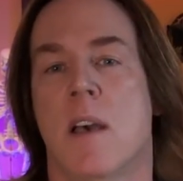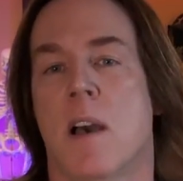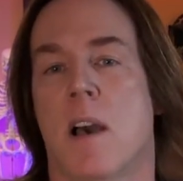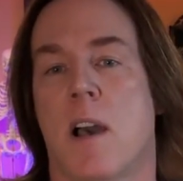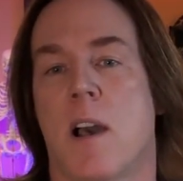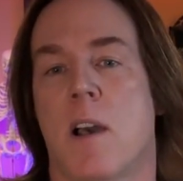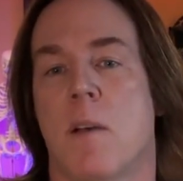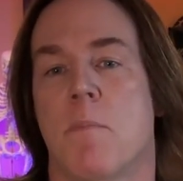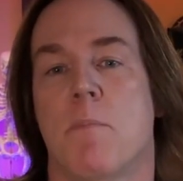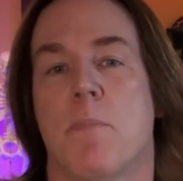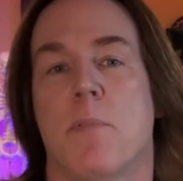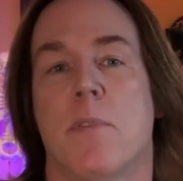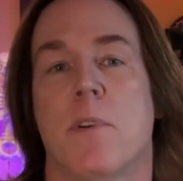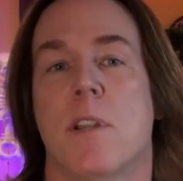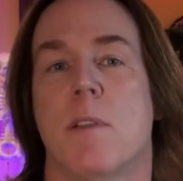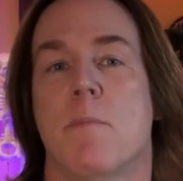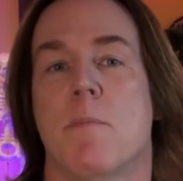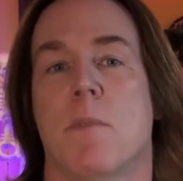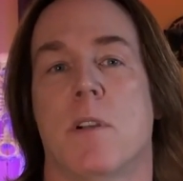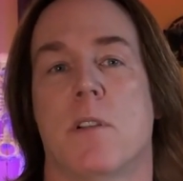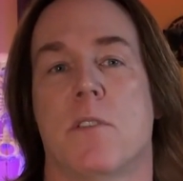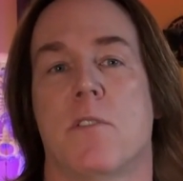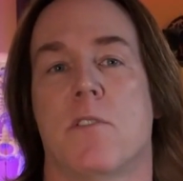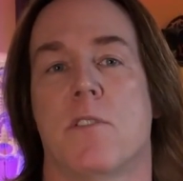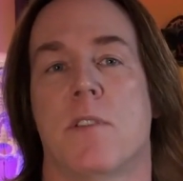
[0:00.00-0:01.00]
I'm pretty
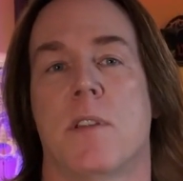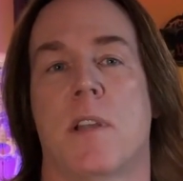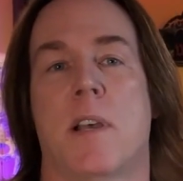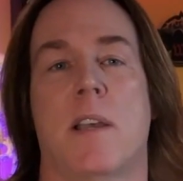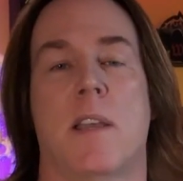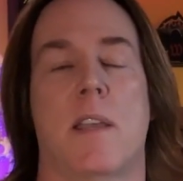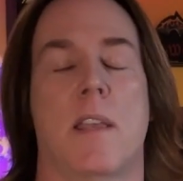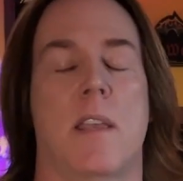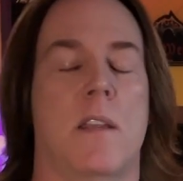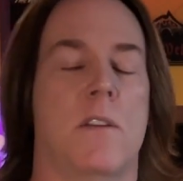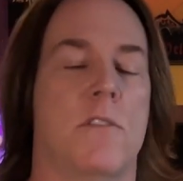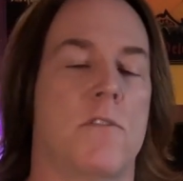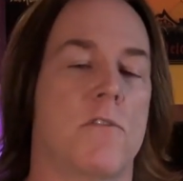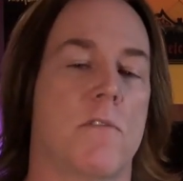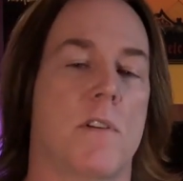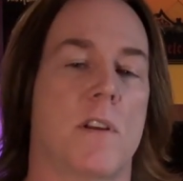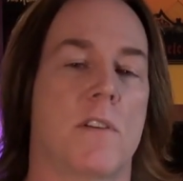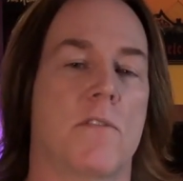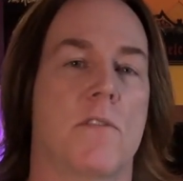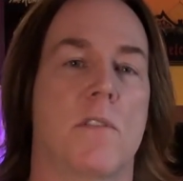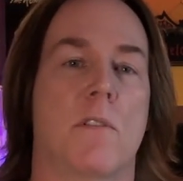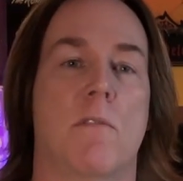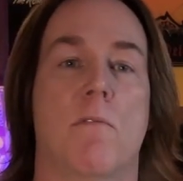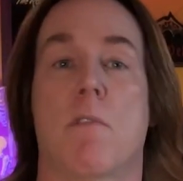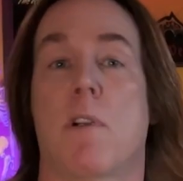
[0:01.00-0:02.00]
much not
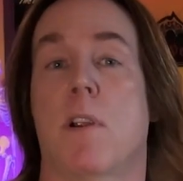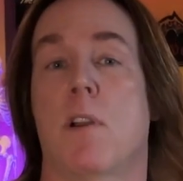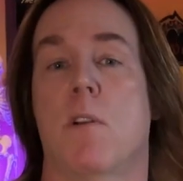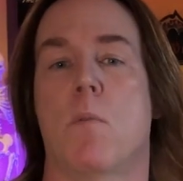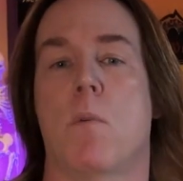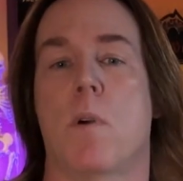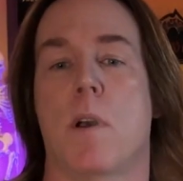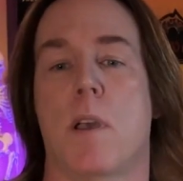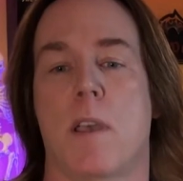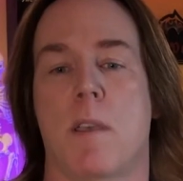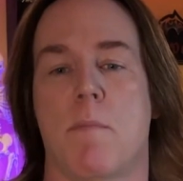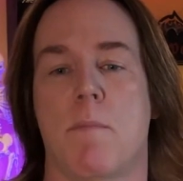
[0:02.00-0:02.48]
interested right away